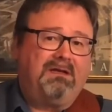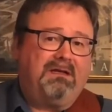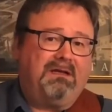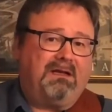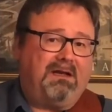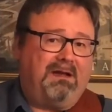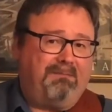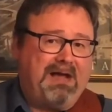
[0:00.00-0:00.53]

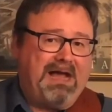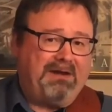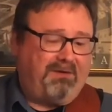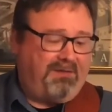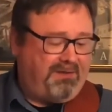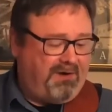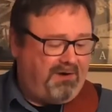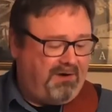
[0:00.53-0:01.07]
a minor
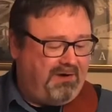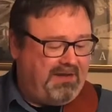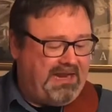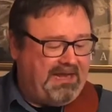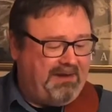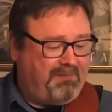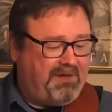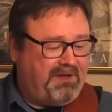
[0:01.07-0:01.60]
third, and
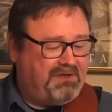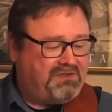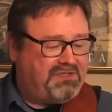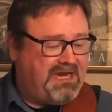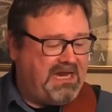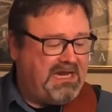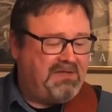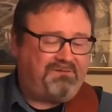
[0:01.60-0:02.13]
I'm going to
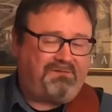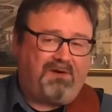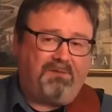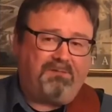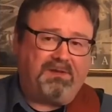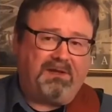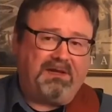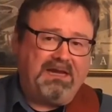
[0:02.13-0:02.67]
change from
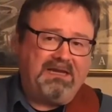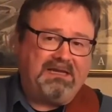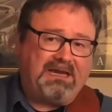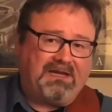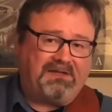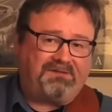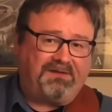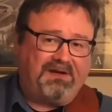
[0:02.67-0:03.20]
the
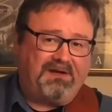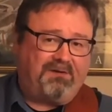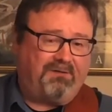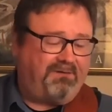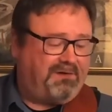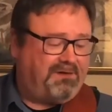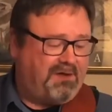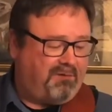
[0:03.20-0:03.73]
index finger
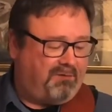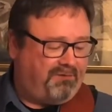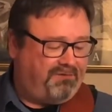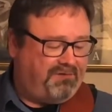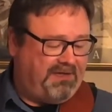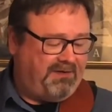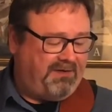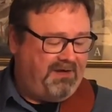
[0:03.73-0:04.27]
for tonal
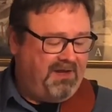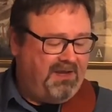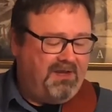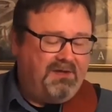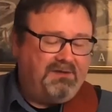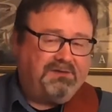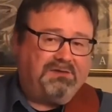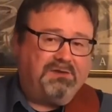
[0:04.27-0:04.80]
center
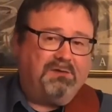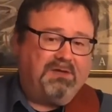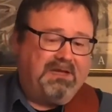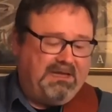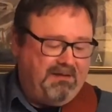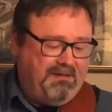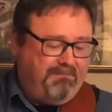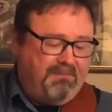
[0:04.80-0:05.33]
to
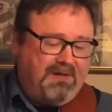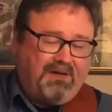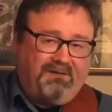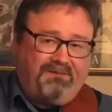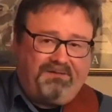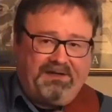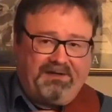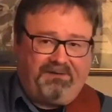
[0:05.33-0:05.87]
the middle
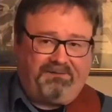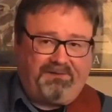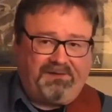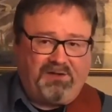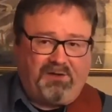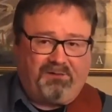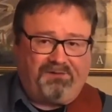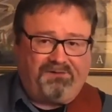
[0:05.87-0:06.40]
finger for
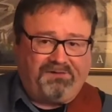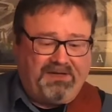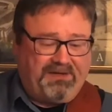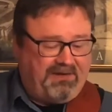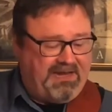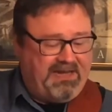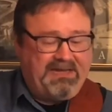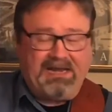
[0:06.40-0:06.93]
tonal center,
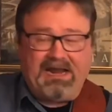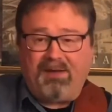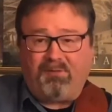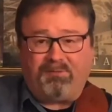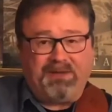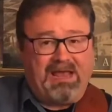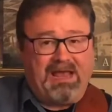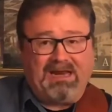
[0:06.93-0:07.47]
and then
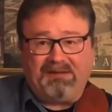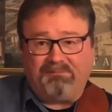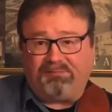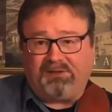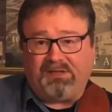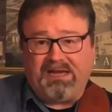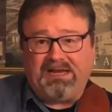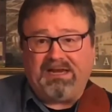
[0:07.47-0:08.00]
I can
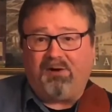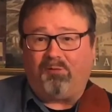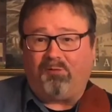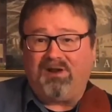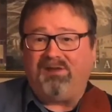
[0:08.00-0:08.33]
play a riff